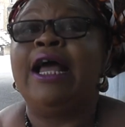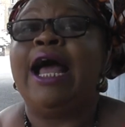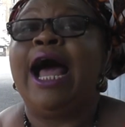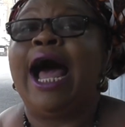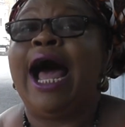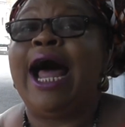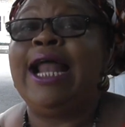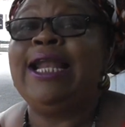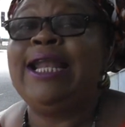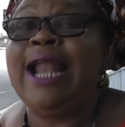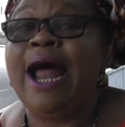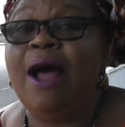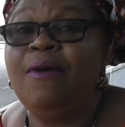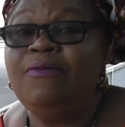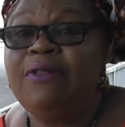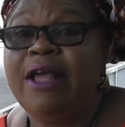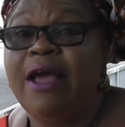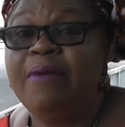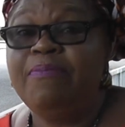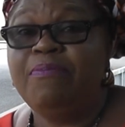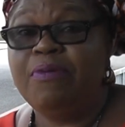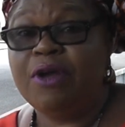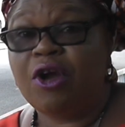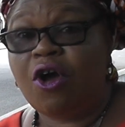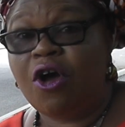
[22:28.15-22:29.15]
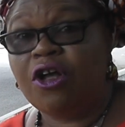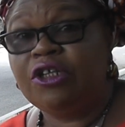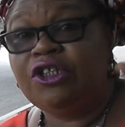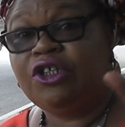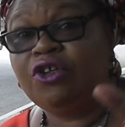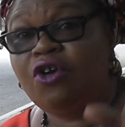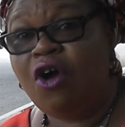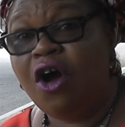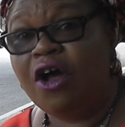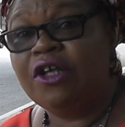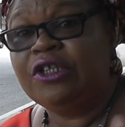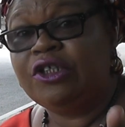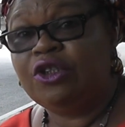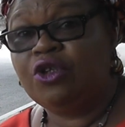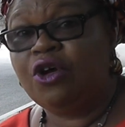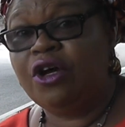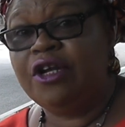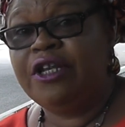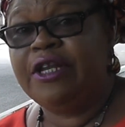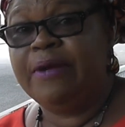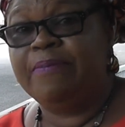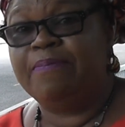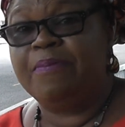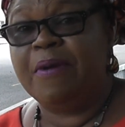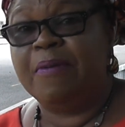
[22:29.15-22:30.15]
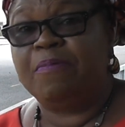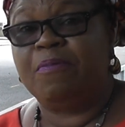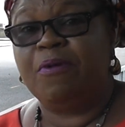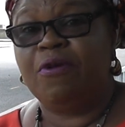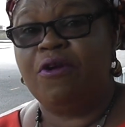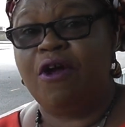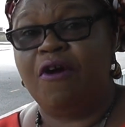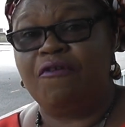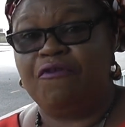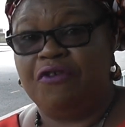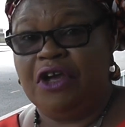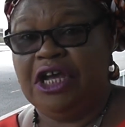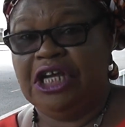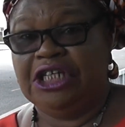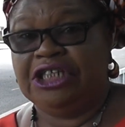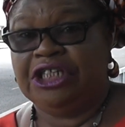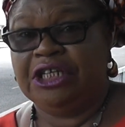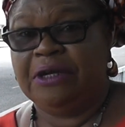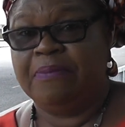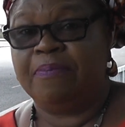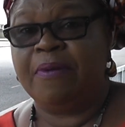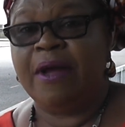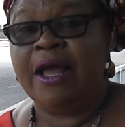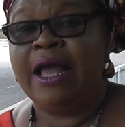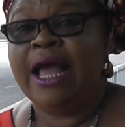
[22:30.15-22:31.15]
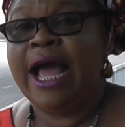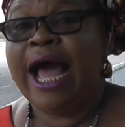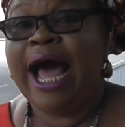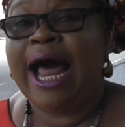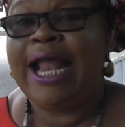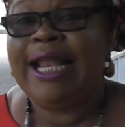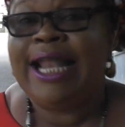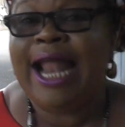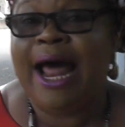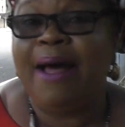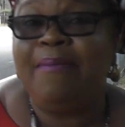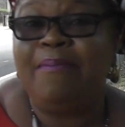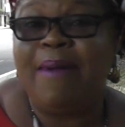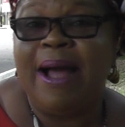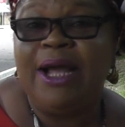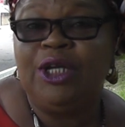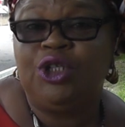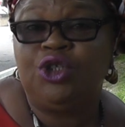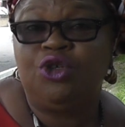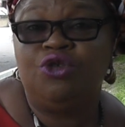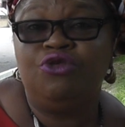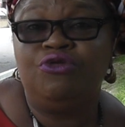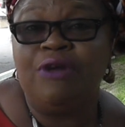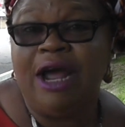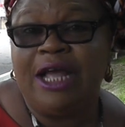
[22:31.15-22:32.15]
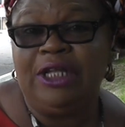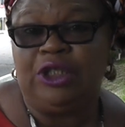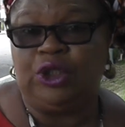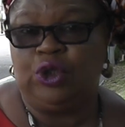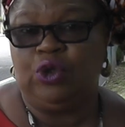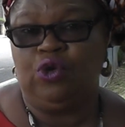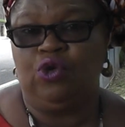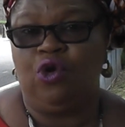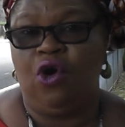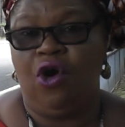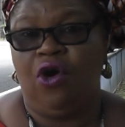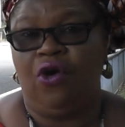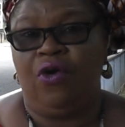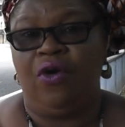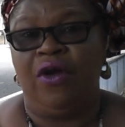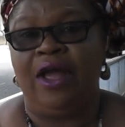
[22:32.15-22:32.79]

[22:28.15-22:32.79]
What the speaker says: Allow them, because God told the people of Egypt, allow my children to go.